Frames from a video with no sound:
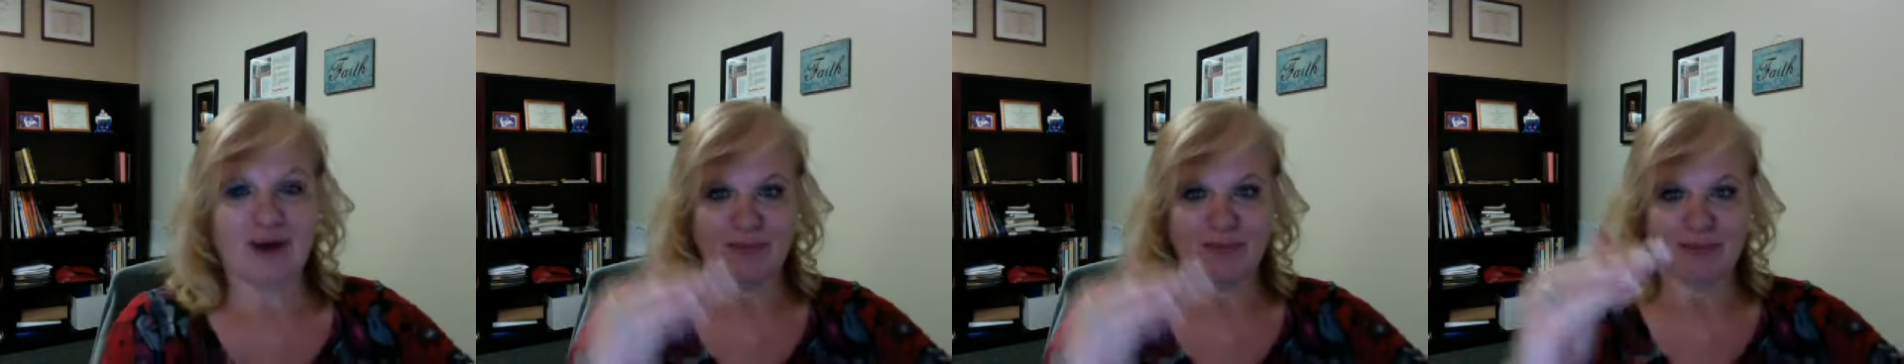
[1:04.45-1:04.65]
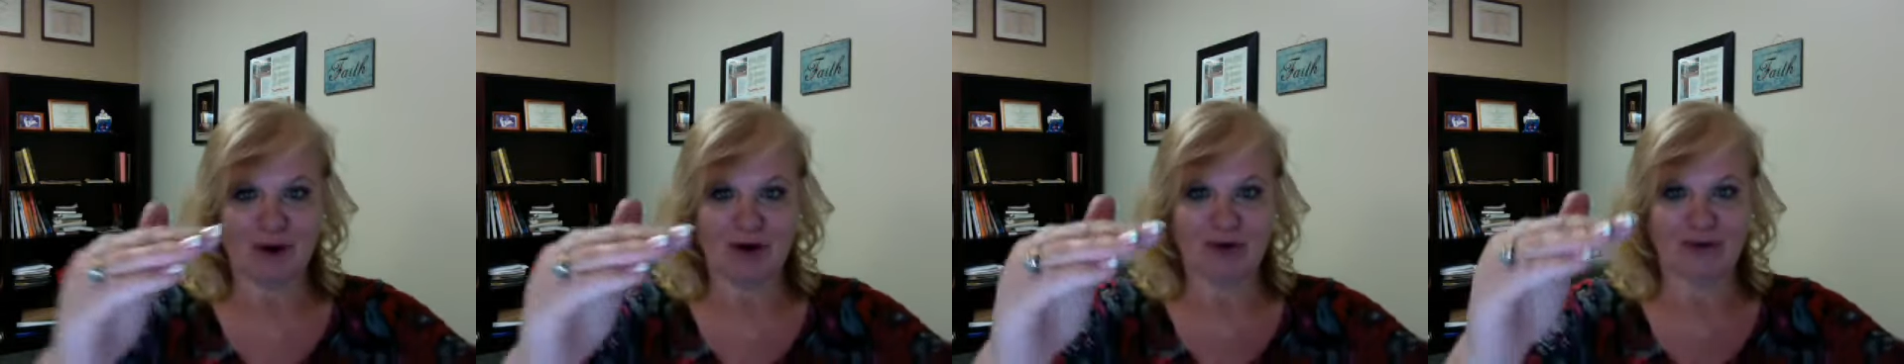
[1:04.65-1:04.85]

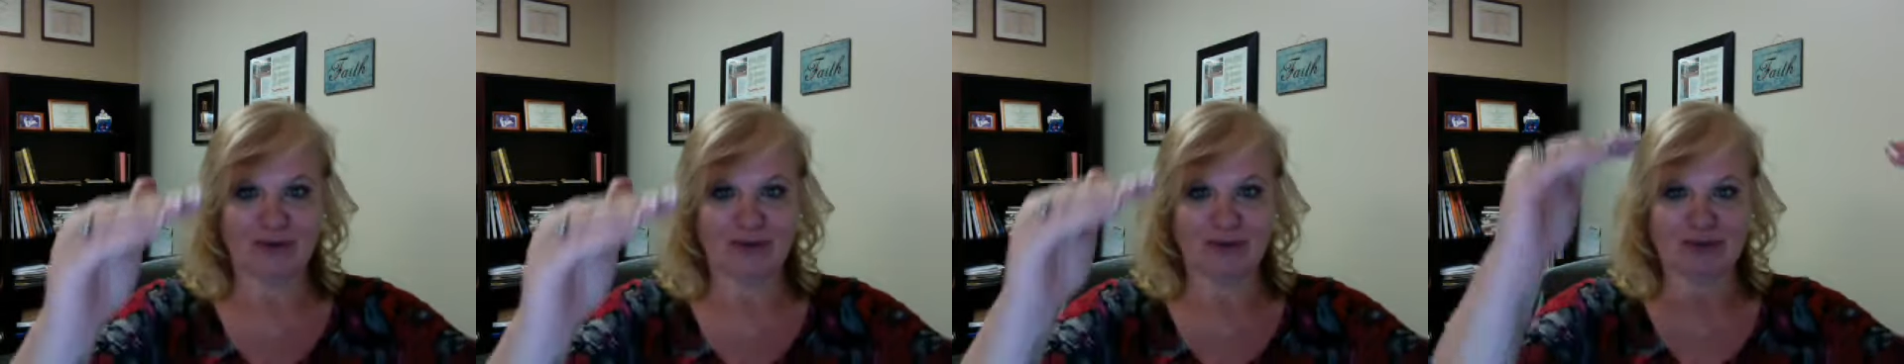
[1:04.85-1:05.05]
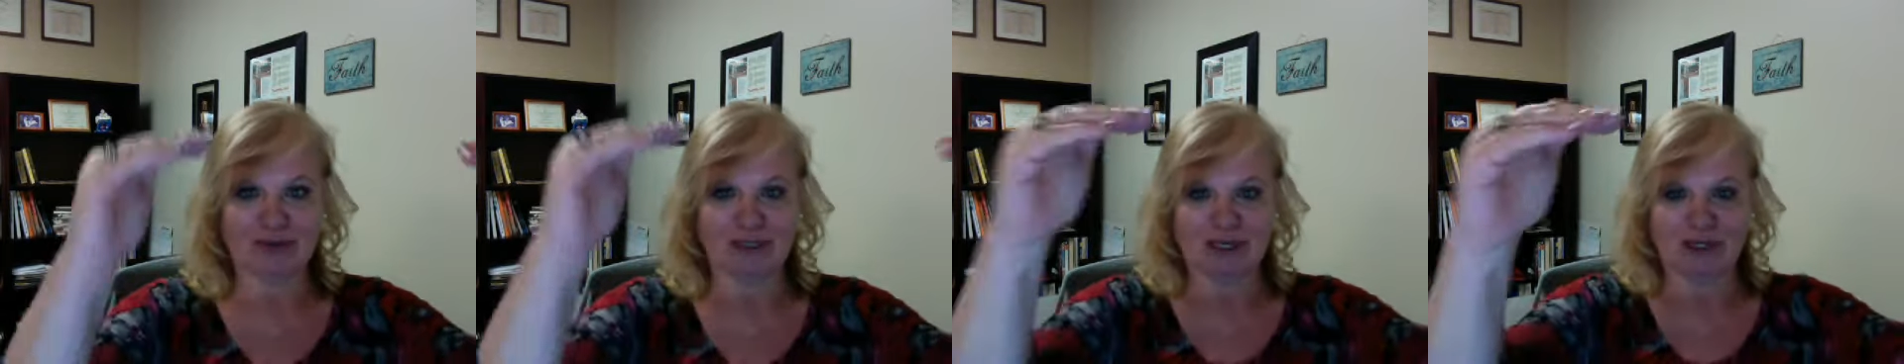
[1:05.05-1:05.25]

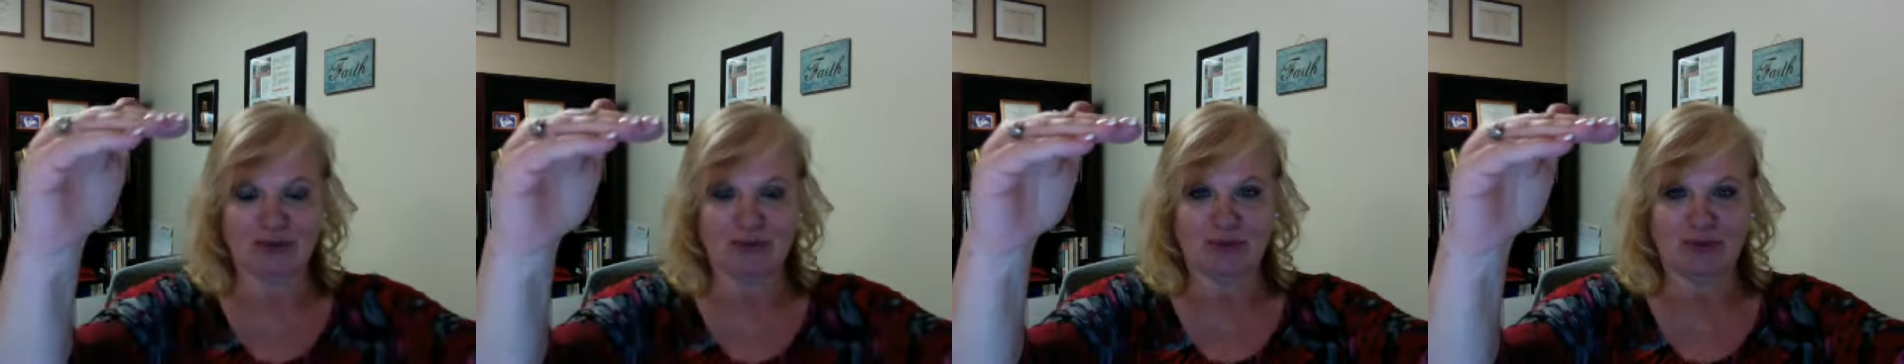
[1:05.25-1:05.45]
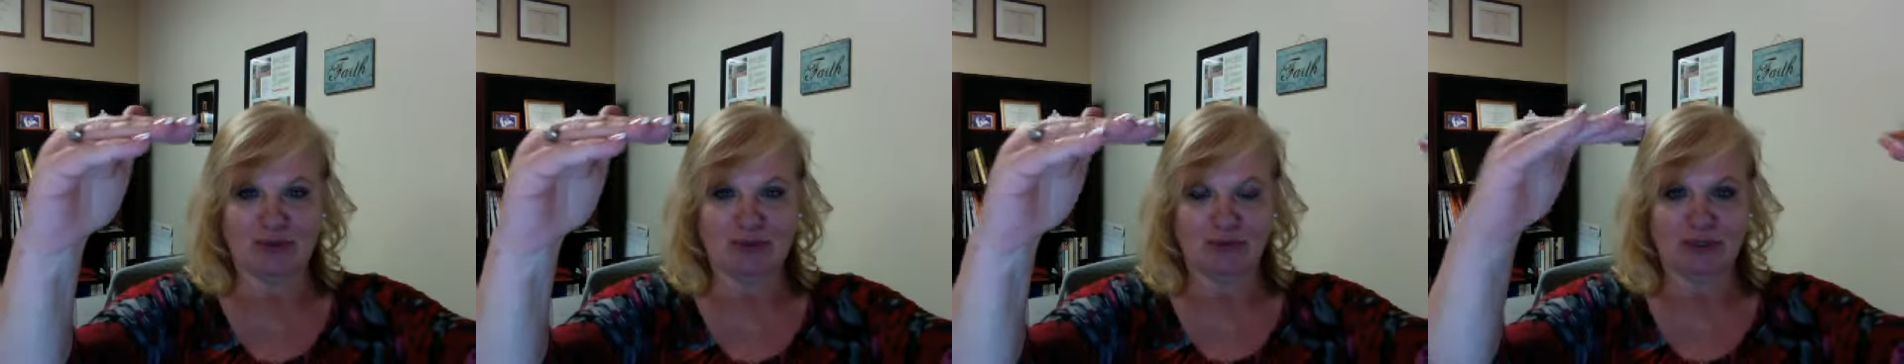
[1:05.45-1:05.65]
articles that are
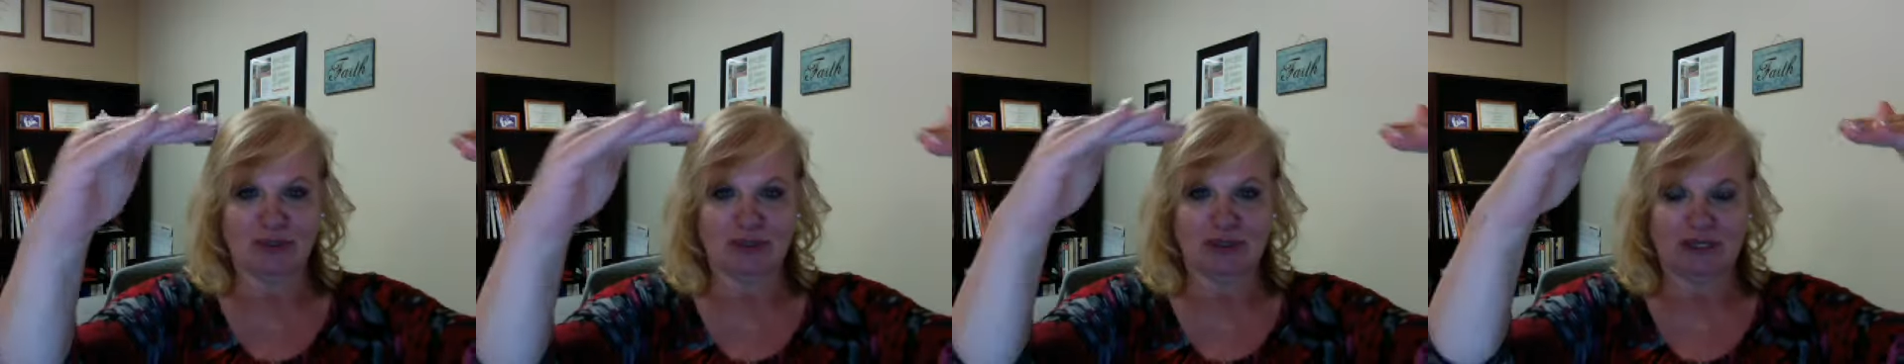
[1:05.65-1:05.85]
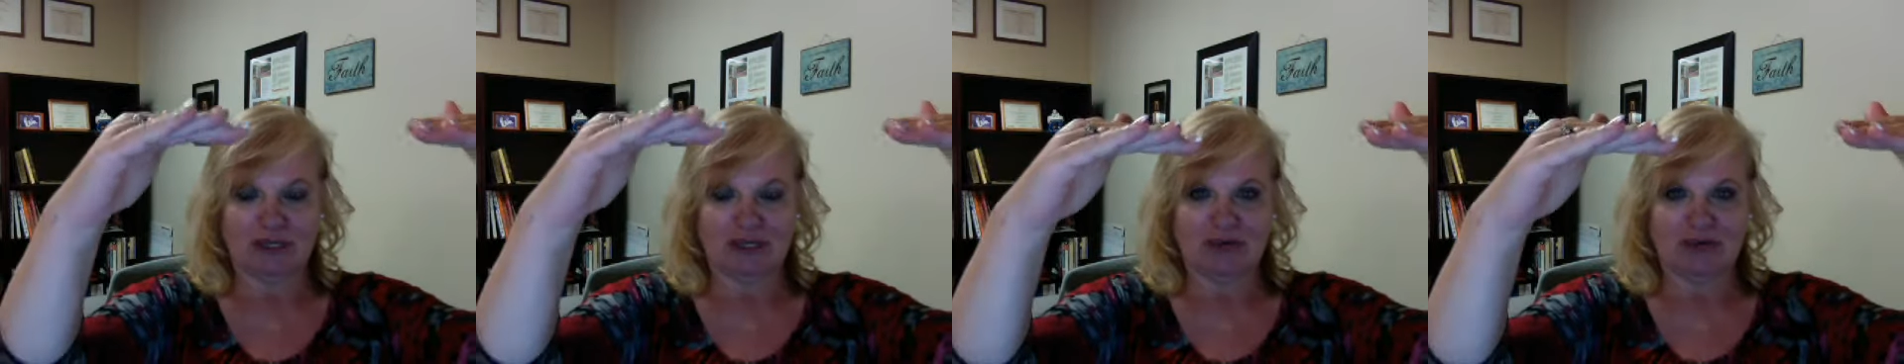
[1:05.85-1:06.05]
written with
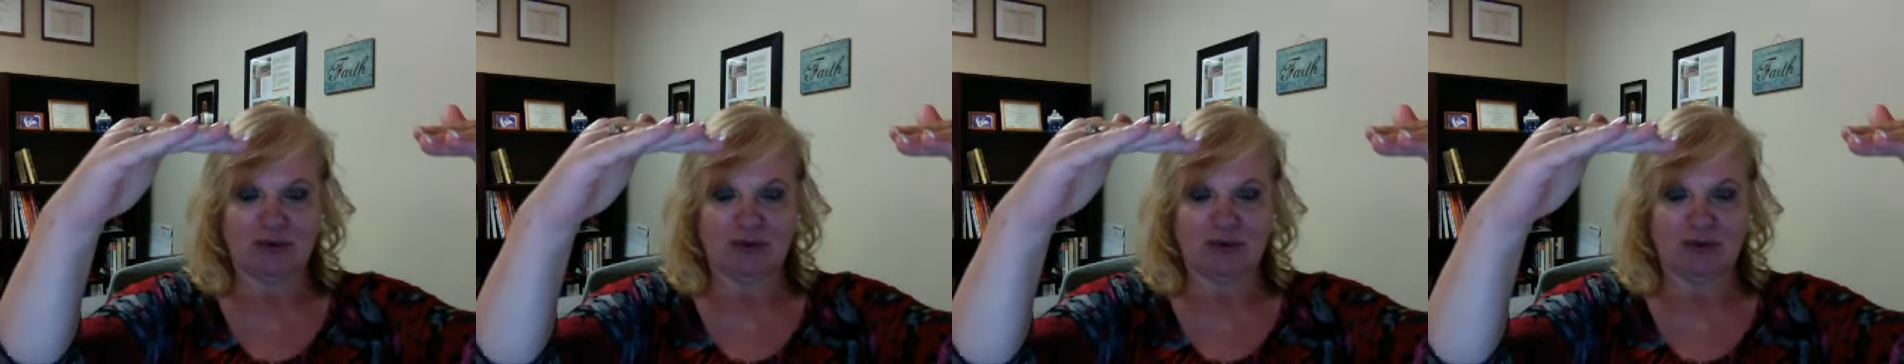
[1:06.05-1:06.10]
in